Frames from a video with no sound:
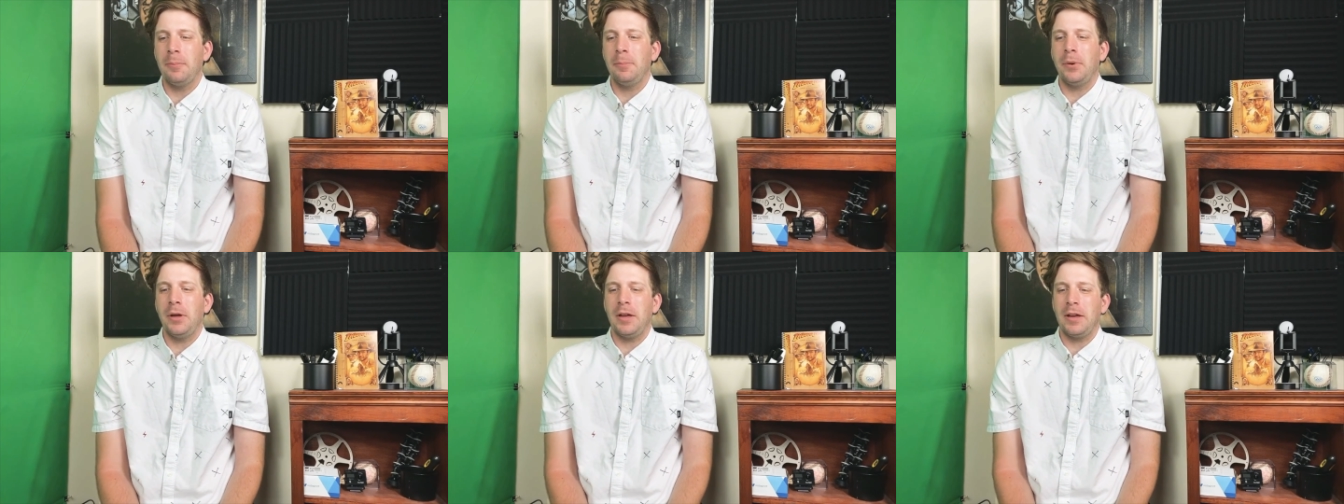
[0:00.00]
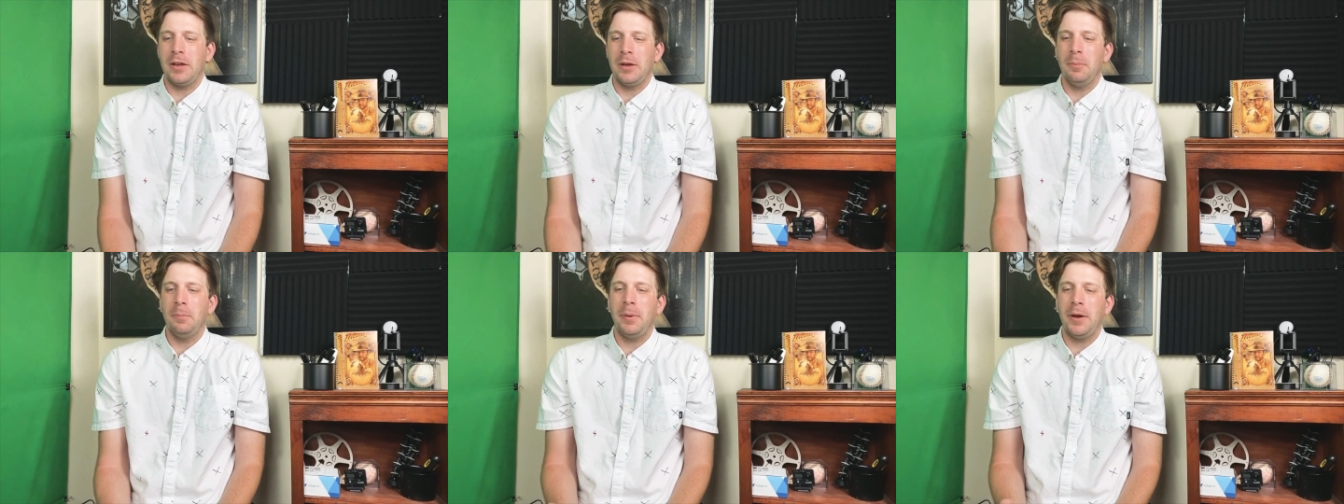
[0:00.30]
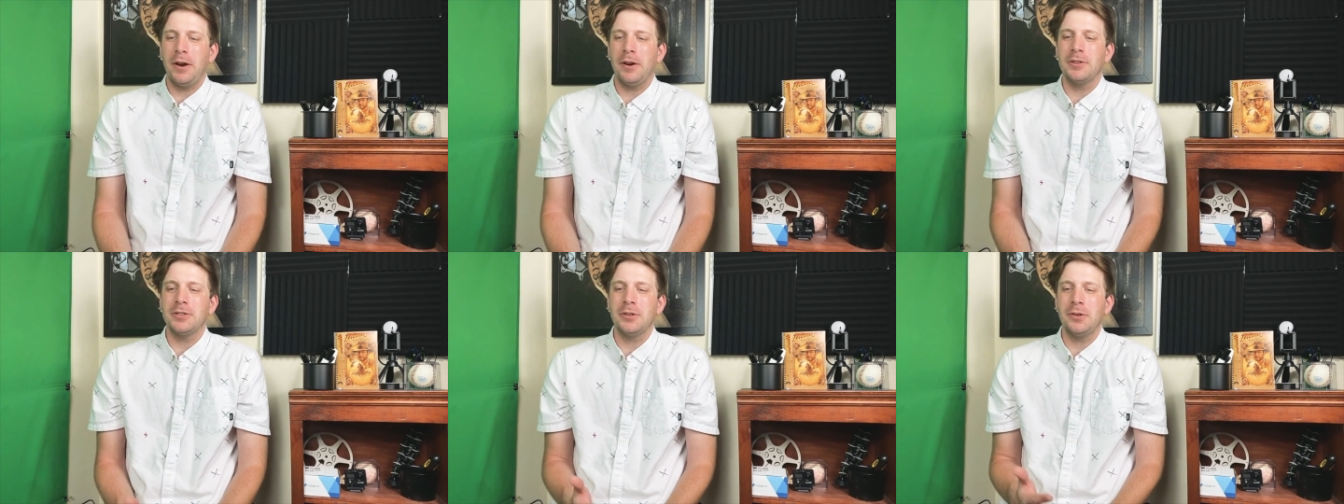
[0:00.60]
But
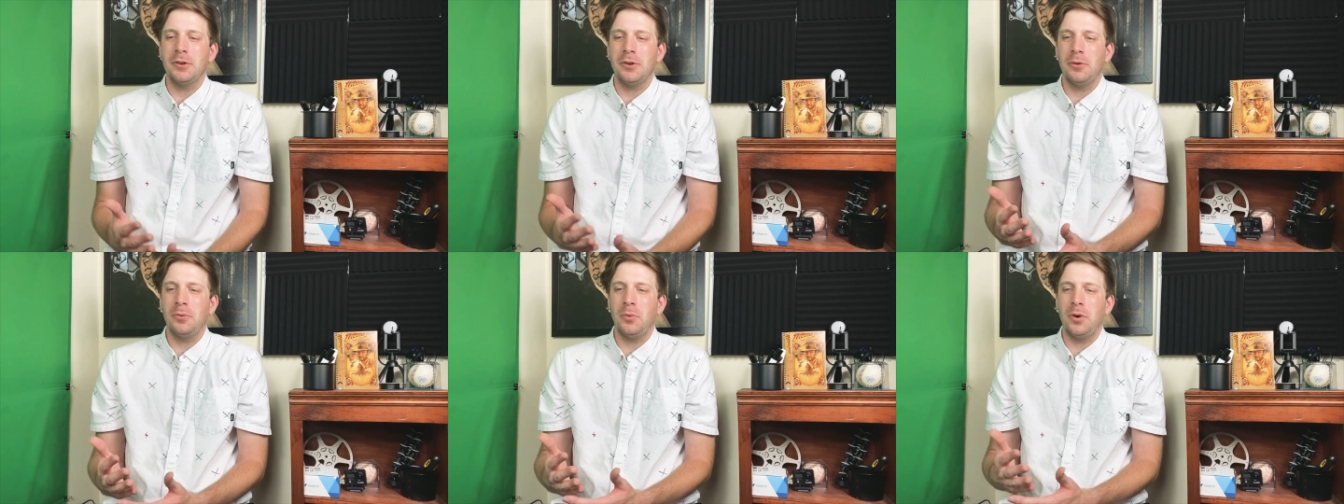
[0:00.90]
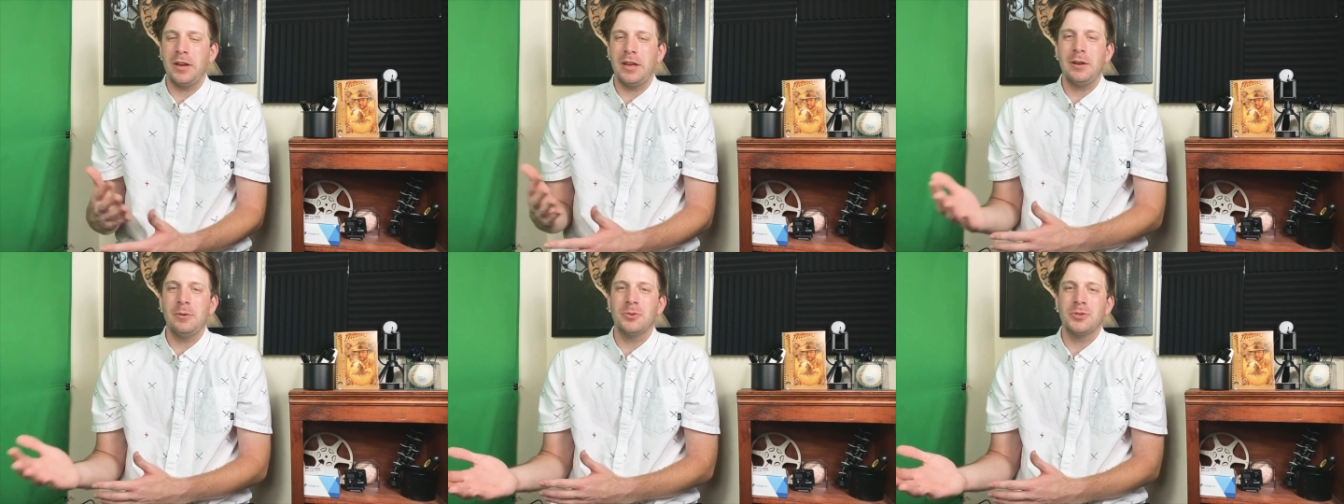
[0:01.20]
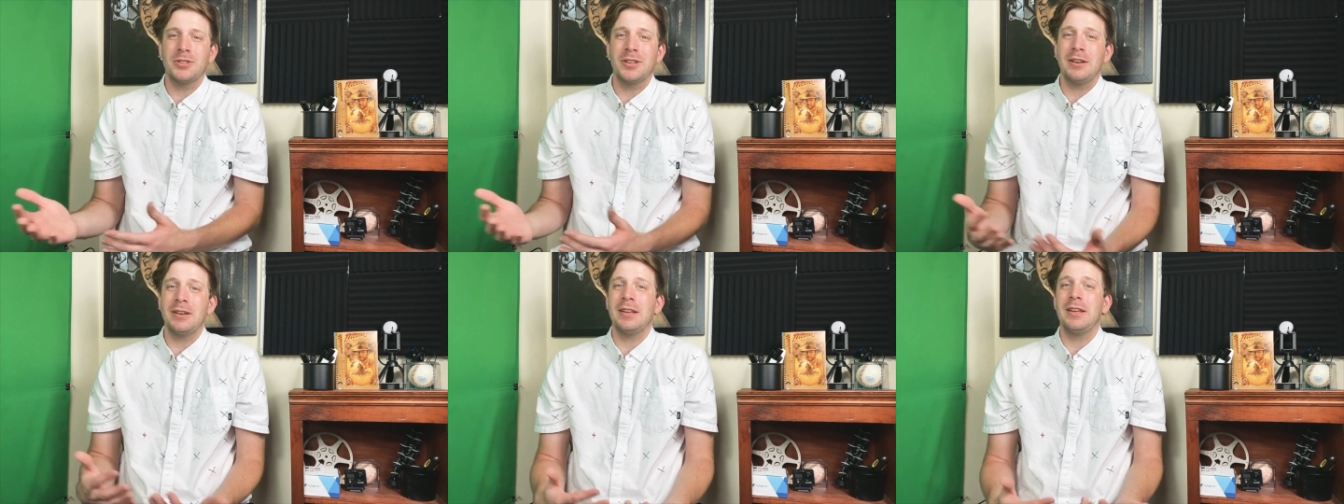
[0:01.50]
compared to what he
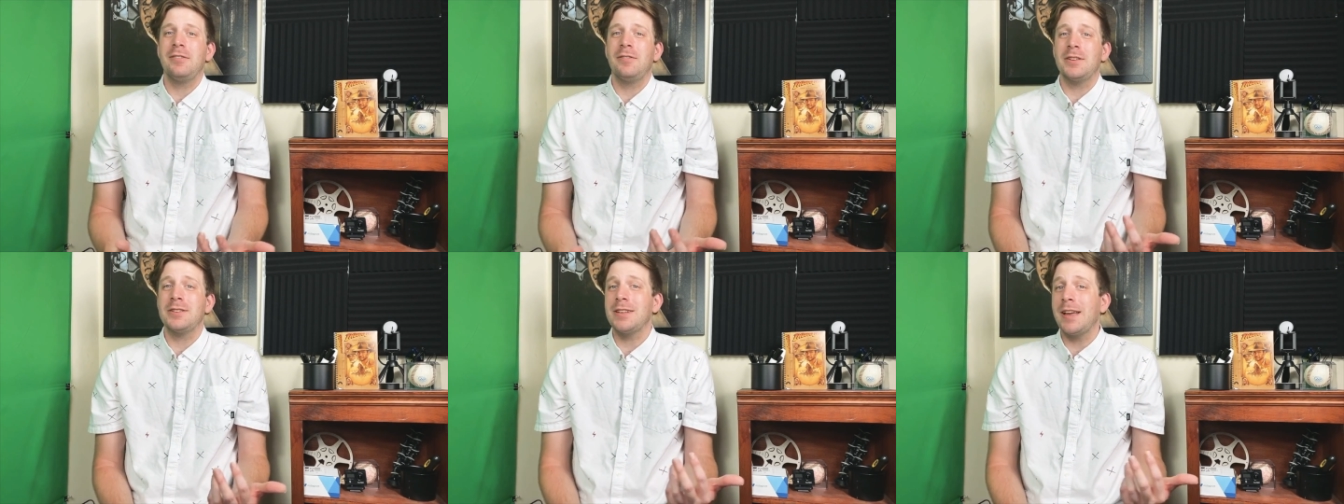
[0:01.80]
was going to give us